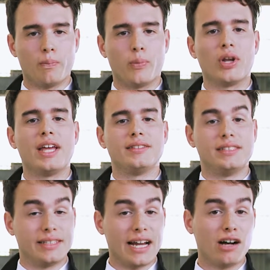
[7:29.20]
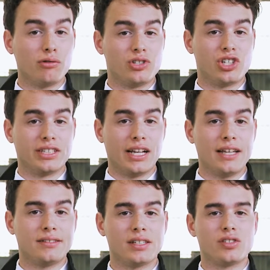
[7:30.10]
All hydraulic and
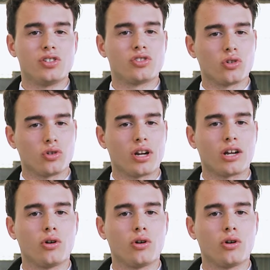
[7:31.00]
electrical components